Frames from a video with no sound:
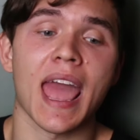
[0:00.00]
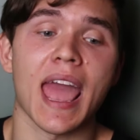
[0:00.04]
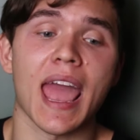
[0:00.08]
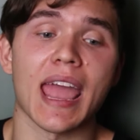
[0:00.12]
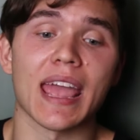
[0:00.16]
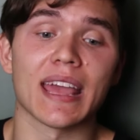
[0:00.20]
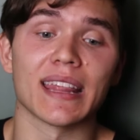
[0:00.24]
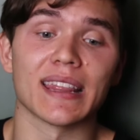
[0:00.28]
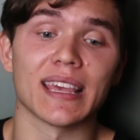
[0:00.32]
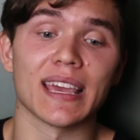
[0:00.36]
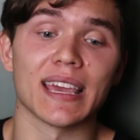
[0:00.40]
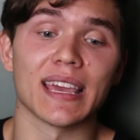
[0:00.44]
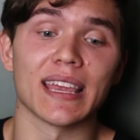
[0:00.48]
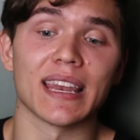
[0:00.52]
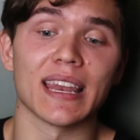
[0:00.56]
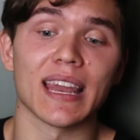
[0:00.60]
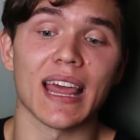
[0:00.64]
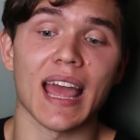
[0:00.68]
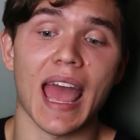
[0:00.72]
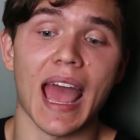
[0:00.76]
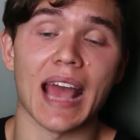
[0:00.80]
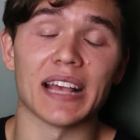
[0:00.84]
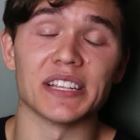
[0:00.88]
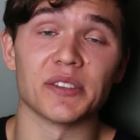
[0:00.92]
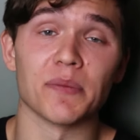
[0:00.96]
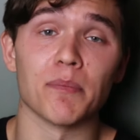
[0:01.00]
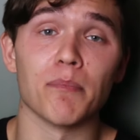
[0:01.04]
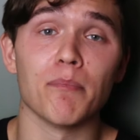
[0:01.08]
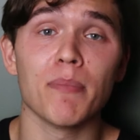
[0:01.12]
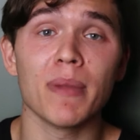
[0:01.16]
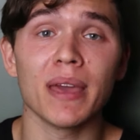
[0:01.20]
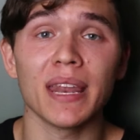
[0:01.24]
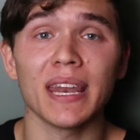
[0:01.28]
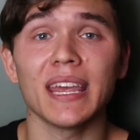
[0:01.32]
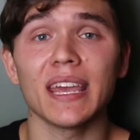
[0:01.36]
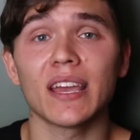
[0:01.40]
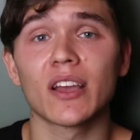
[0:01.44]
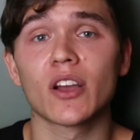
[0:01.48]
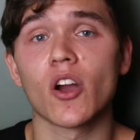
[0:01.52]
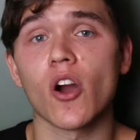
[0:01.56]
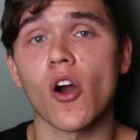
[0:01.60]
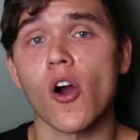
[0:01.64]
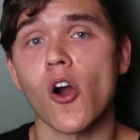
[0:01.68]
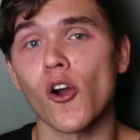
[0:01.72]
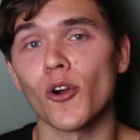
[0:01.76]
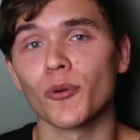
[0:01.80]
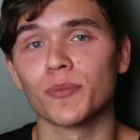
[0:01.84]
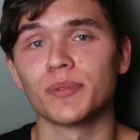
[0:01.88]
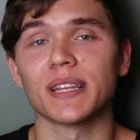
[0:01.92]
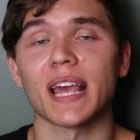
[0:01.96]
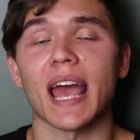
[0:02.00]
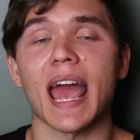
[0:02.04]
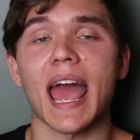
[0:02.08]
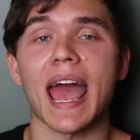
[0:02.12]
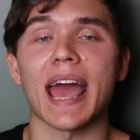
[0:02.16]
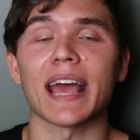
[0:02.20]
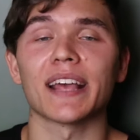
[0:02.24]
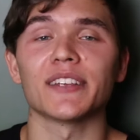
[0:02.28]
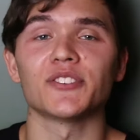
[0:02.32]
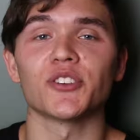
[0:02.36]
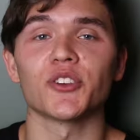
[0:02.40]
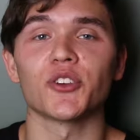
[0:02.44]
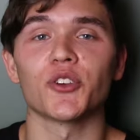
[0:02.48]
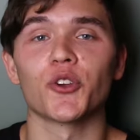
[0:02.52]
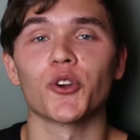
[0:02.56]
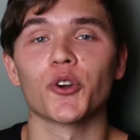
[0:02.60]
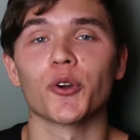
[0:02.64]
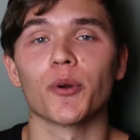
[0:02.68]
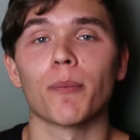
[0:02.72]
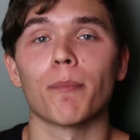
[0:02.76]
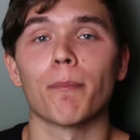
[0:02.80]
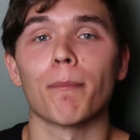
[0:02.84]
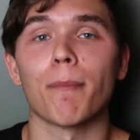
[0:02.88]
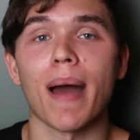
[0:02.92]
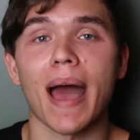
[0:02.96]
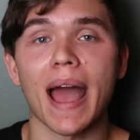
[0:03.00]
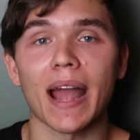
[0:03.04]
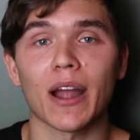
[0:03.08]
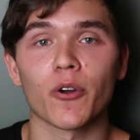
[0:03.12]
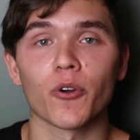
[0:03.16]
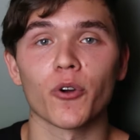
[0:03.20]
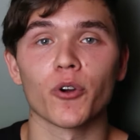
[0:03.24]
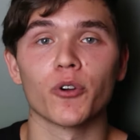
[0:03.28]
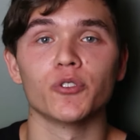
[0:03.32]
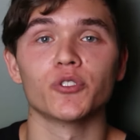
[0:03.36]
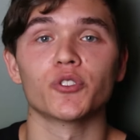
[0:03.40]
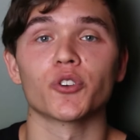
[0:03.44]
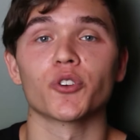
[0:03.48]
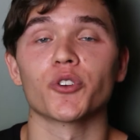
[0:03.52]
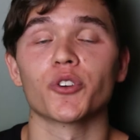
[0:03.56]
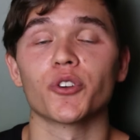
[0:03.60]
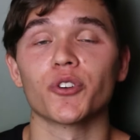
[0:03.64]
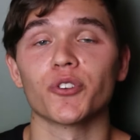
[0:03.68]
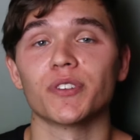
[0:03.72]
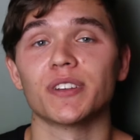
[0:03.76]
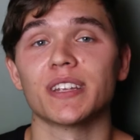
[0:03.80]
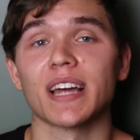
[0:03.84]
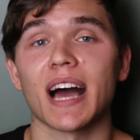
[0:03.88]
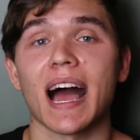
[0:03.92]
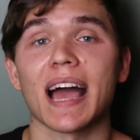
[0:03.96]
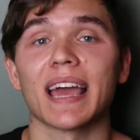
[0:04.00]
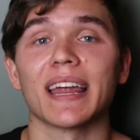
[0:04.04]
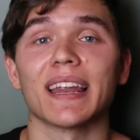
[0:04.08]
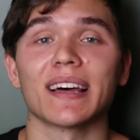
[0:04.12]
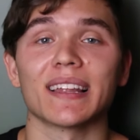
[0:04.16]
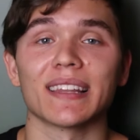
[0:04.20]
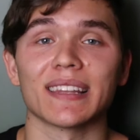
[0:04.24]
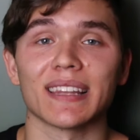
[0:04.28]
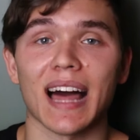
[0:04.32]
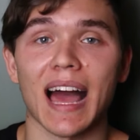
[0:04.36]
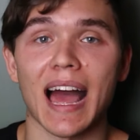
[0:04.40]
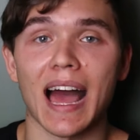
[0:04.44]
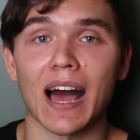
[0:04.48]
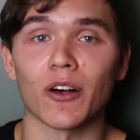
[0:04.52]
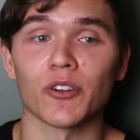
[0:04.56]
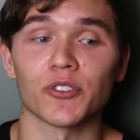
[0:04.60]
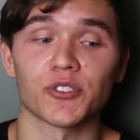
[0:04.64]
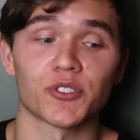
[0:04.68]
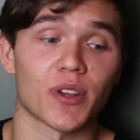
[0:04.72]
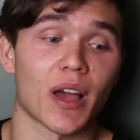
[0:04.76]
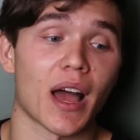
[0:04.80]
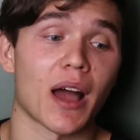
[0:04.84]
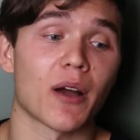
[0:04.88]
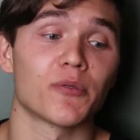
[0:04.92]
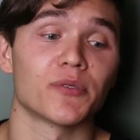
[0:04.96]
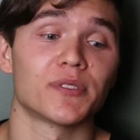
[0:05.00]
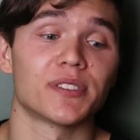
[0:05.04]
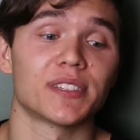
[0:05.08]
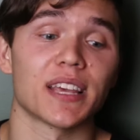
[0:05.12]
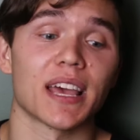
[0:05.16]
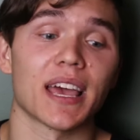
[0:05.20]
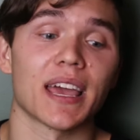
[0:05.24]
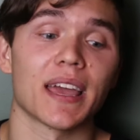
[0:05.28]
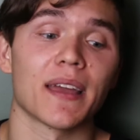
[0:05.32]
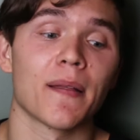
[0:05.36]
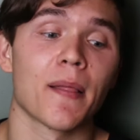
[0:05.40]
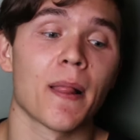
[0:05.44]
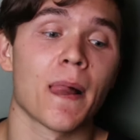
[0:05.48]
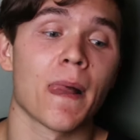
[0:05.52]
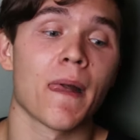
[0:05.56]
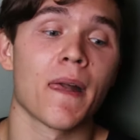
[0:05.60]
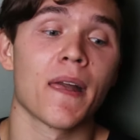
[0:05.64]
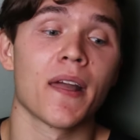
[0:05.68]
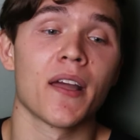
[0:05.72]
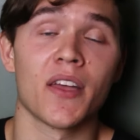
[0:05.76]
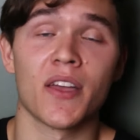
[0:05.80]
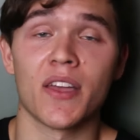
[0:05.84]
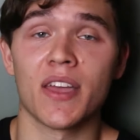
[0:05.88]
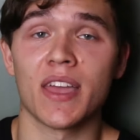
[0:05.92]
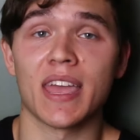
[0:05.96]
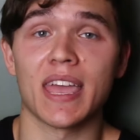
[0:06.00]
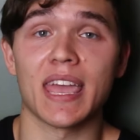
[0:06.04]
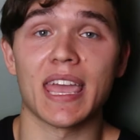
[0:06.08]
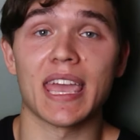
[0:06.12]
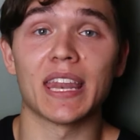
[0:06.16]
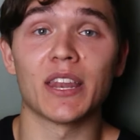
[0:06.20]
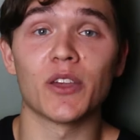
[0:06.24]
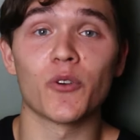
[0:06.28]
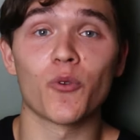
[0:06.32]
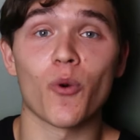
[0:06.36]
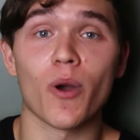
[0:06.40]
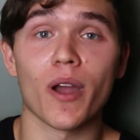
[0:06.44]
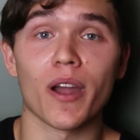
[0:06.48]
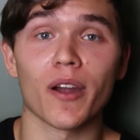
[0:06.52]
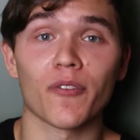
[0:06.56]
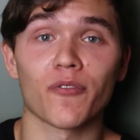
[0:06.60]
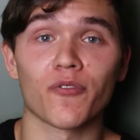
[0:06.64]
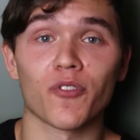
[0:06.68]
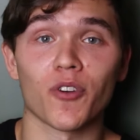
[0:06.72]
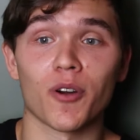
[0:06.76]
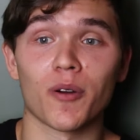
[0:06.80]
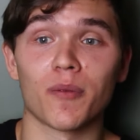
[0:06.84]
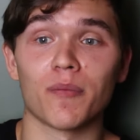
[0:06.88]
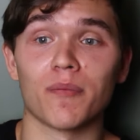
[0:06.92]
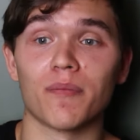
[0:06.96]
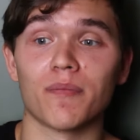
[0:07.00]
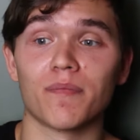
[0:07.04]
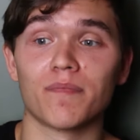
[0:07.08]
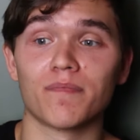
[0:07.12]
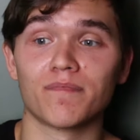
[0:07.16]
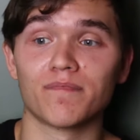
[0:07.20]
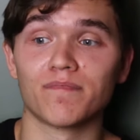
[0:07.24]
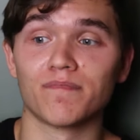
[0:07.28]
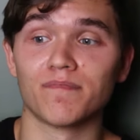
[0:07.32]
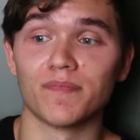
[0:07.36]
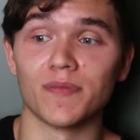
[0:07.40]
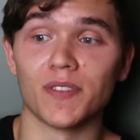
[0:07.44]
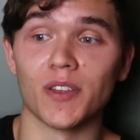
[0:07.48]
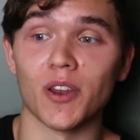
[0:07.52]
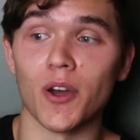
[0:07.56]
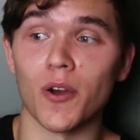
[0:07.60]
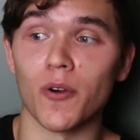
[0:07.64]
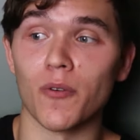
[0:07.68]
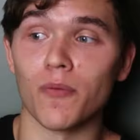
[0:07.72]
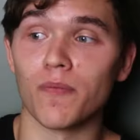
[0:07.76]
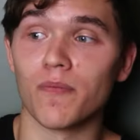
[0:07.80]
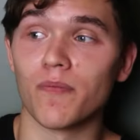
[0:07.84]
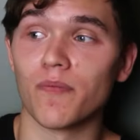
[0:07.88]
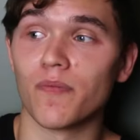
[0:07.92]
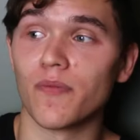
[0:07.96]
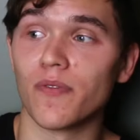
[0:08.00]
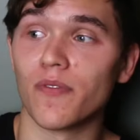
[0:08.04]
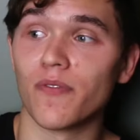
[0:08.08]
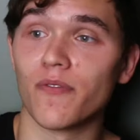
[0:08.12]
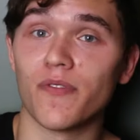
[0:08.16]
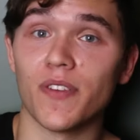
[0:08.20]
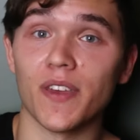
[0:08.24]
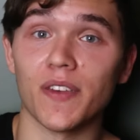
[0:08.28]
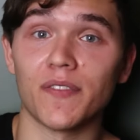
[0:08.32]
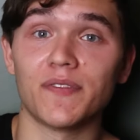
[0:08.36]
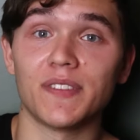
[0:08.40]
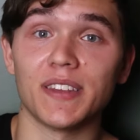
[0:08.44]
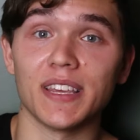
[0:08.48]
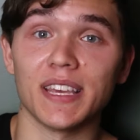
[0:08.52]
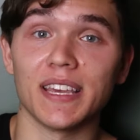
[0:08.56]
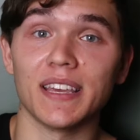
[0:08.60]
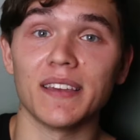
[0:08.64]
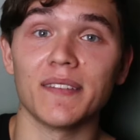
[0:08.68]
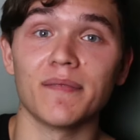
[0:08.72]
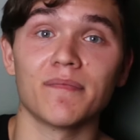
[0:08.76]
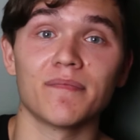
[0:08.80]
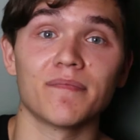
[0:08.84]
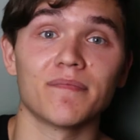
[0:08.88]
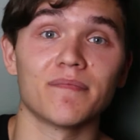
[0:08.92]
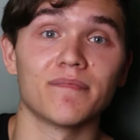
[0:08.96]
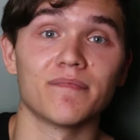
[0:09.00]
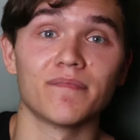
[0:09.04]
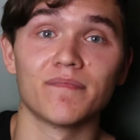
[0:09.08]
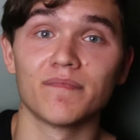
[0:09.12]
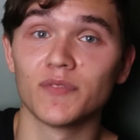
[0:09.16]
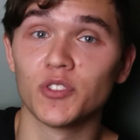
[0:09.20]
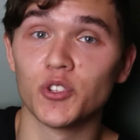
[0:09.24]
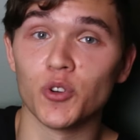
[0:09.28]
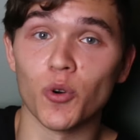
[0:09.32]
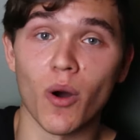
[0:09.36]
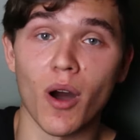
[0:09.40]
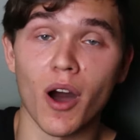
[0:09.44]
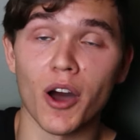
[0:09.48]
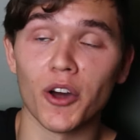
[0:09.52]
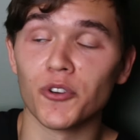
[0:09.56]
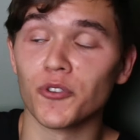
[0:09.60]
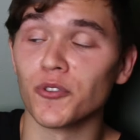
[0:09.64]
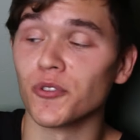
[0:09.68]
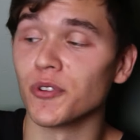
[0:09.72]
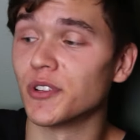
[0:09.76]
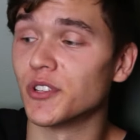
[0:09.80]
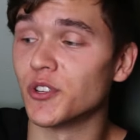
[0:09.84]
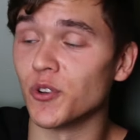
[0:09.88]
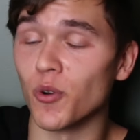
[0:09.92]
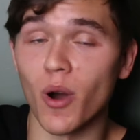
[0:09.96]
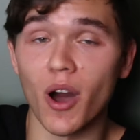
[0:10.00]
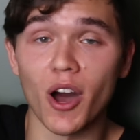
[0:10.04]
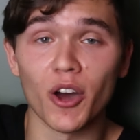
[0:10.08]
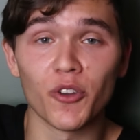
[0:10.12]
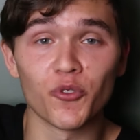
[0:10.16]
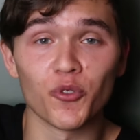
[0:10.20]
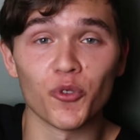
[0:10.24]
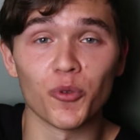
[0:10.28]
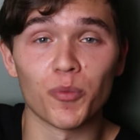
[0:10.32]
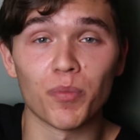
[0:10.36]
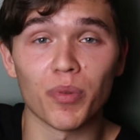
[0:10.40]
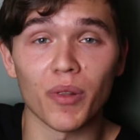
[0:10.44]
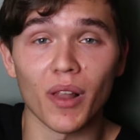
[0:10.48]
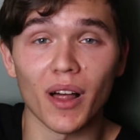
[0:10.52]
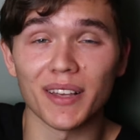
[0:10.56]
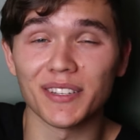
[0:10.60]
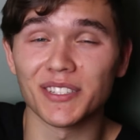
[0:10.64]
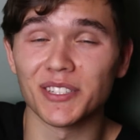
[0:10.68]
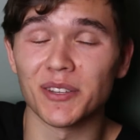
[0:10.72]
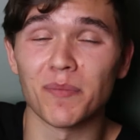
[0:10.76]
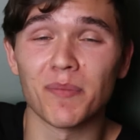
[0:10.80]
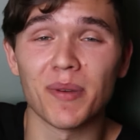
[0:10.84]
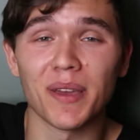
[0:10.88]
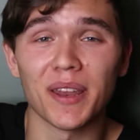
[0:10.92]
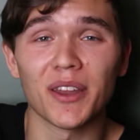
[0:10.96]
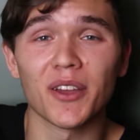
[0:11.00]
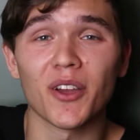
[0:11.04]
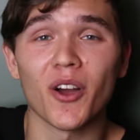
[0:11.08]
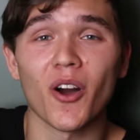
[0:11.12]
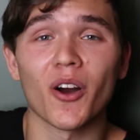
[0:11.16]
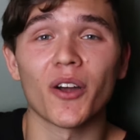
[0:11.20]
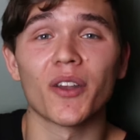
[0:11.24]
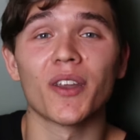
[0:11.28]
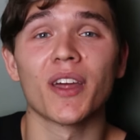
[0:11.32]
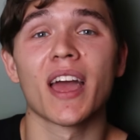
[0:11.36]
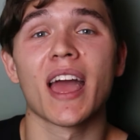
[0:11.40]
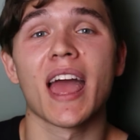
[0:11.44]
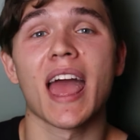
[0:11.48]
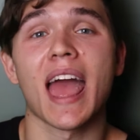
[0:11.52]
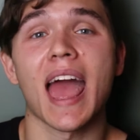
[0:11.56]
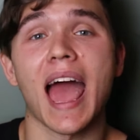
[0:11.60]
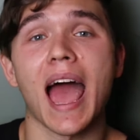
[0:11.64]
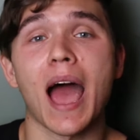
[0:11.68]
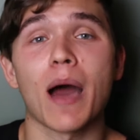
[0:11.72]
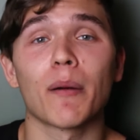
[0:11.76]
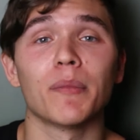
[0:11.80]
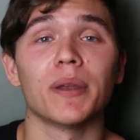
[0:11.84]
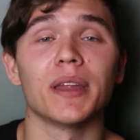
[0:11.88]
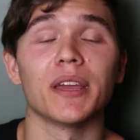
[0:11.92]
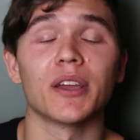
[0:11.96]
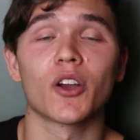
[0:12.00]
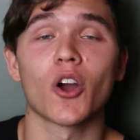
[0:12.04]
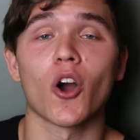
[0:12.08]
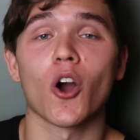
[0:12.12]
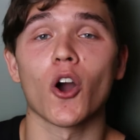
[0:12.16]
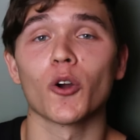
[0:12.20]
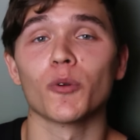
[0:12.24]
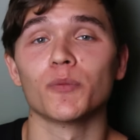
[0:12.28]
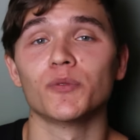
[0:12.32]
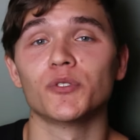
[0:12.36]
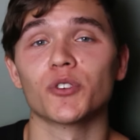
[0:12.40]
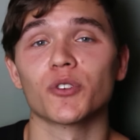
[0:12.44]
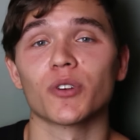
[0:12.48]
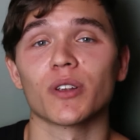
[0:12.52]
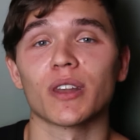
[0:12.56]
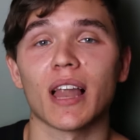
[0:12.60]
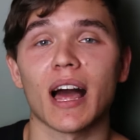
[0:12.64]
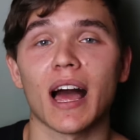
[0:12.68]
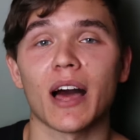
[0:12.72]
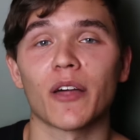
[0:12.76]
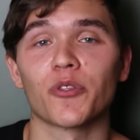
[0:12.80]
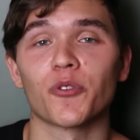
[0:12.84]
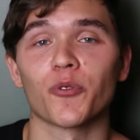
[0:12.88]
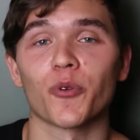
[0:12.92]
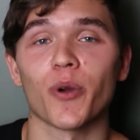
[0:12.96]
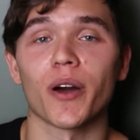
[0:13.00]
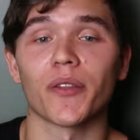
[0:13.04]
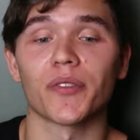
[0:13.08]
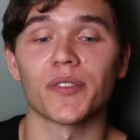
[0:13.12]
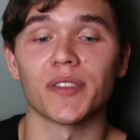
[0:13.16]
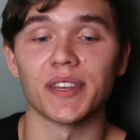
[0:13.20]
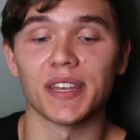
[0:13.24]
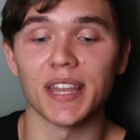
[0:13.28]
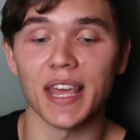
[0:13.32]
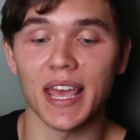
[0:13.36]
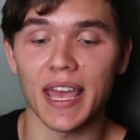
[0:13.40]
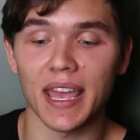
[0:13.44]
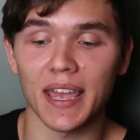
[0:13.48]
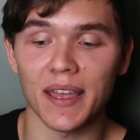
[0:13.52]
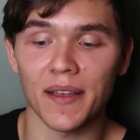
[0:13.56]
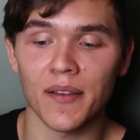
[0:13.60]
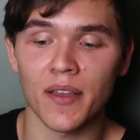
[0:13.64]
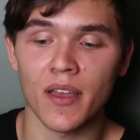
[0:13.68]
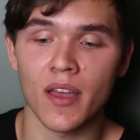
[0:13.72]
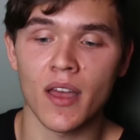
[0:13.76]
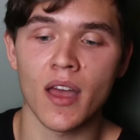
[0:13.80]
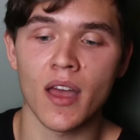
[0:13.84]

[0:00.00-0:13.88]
and then as many carbs as your macros or your diet allows. So I would say anywhere from 50 to 100 to 100 plus, depending on how many carbs you're allowed throughout the day.